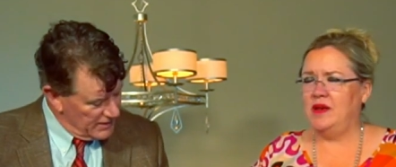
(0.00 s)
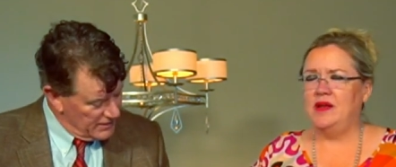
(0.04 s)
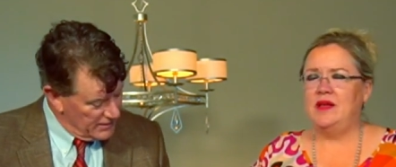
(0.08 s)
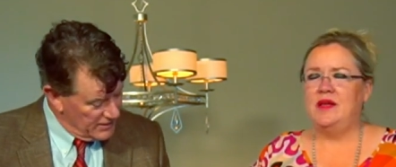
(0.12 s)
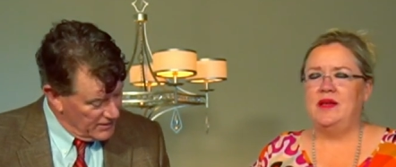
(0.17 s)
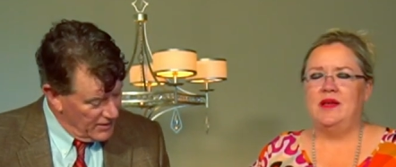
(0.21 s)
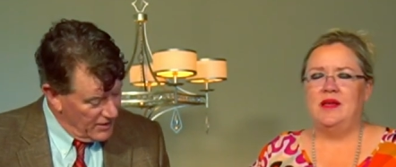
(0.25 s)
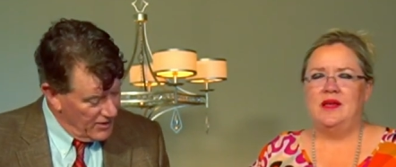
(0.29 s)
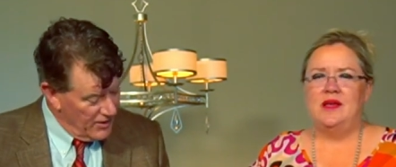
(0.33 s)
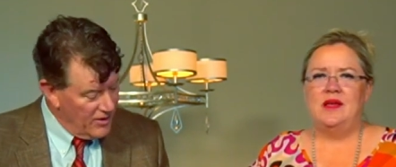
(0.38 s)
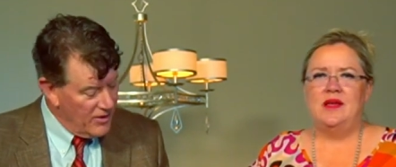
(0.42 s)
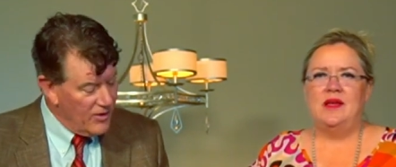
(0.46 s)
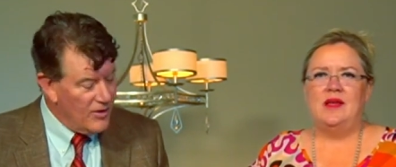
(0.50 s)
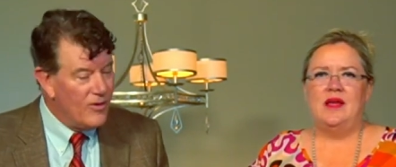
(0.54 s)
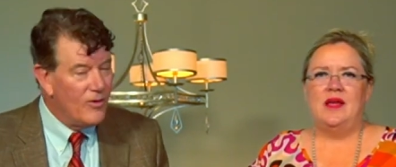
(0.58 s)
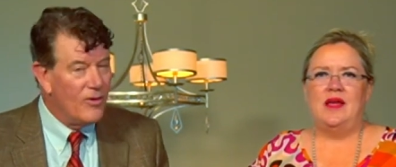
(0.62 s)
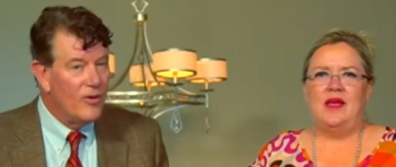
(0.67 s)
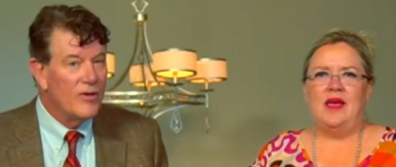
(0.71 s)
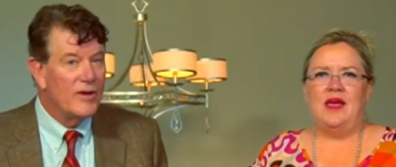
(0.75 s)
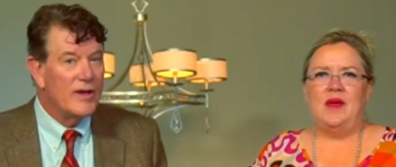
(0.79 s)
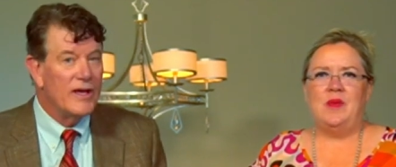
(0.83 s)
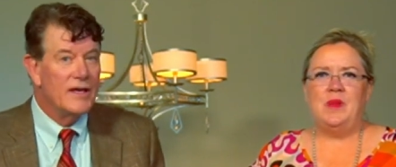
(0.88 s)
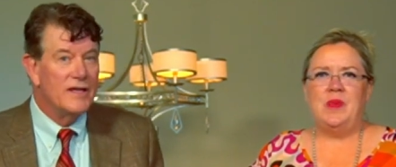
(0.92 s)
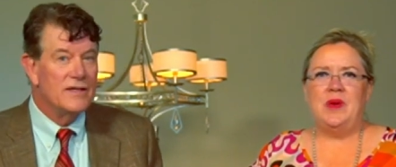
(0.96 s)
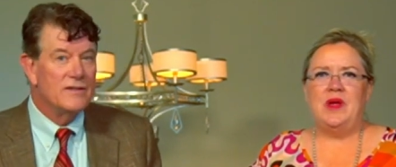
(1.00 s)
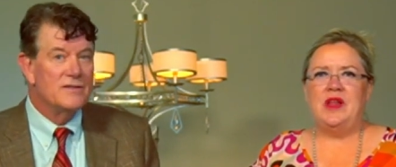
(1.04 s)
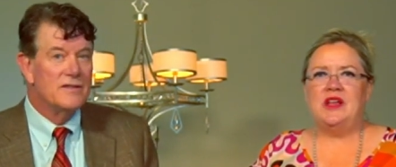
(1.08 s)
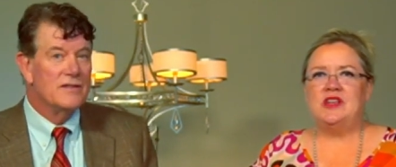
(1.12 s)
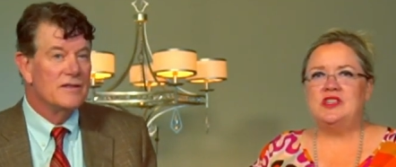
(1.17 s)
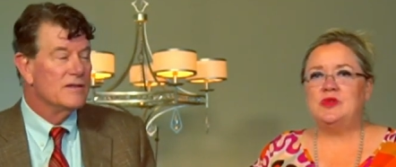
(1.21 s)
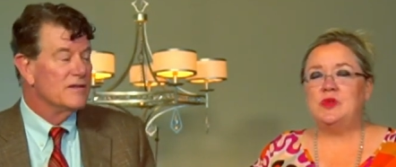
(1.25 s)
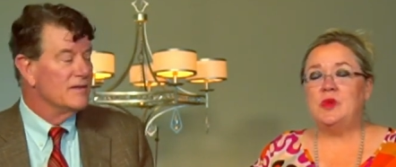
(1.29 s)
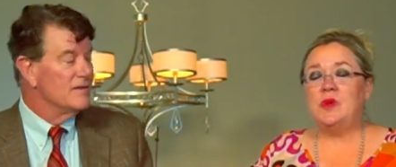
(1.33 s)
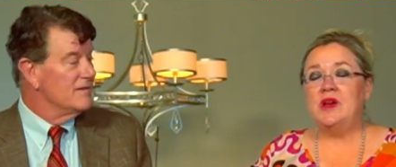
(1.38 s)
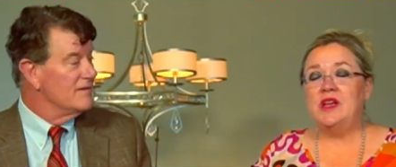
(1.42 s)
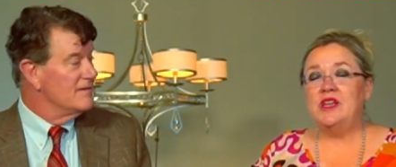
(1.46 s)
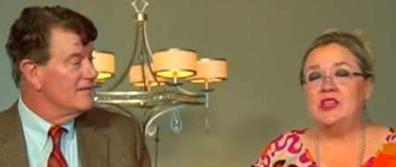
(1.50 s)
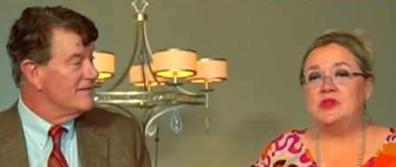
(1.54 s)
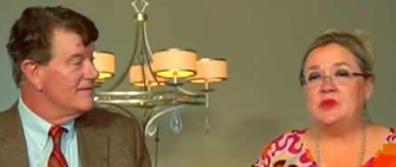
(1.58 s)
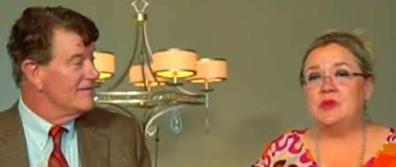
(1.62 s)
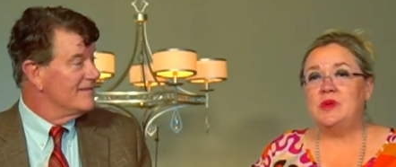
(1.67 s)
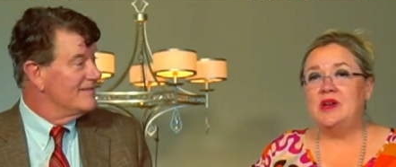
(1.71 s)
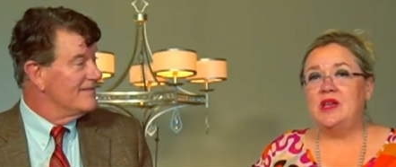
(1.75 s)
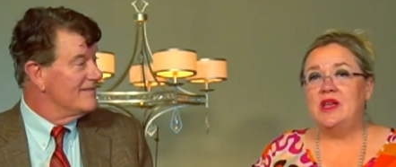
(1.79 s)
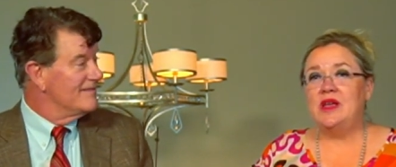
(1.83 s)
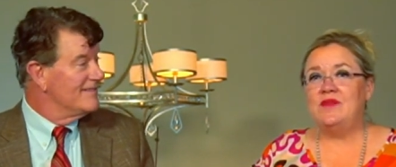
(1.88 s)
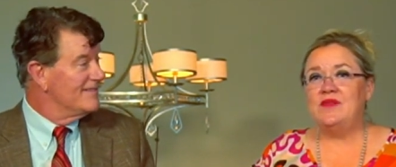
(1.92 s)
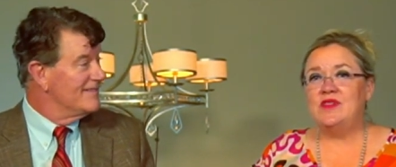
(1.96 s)
Speaker 1: Oh, okay. But in
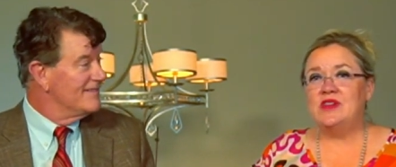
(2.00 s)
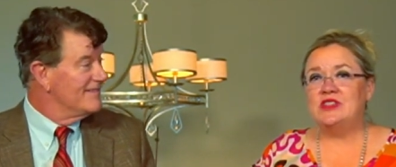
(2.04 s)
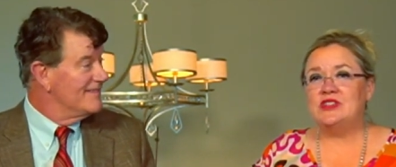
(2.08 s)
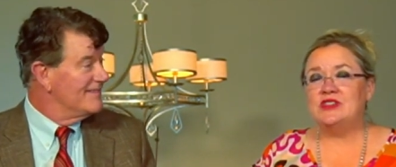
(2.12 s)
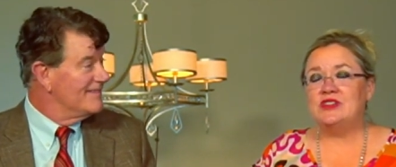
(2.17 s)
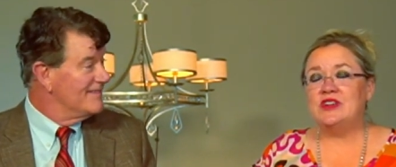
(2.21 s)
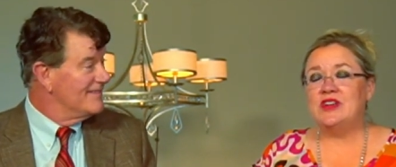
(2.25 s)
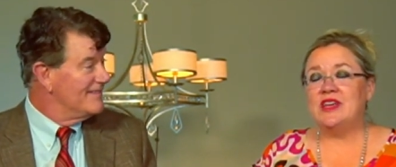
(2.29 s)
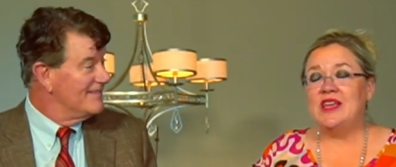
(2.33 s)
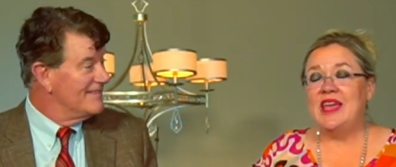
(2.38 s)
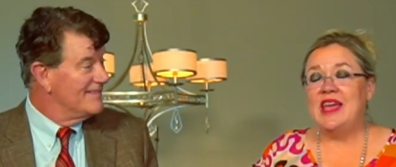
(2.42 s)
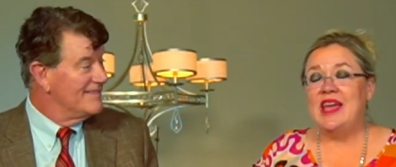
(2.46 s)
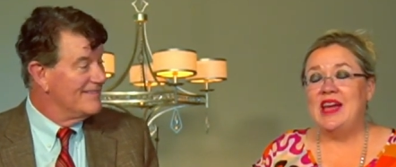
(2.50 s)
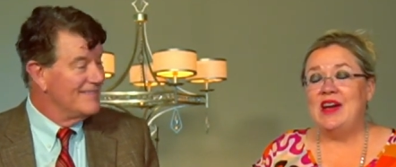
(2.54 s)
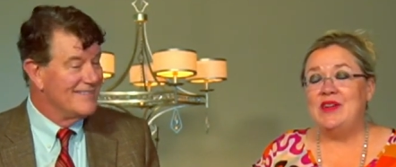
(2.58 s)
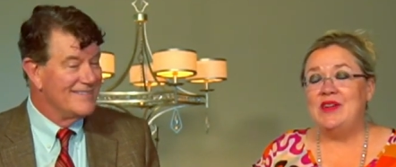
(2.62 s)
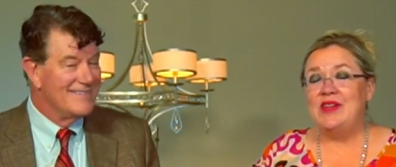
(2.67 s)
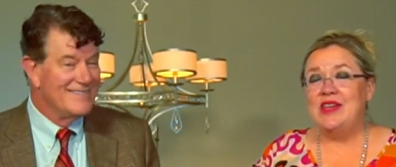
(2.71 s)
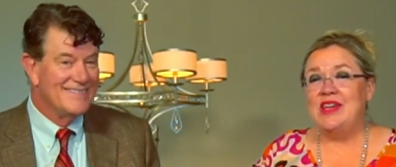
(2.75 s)
2020 in Ventura County,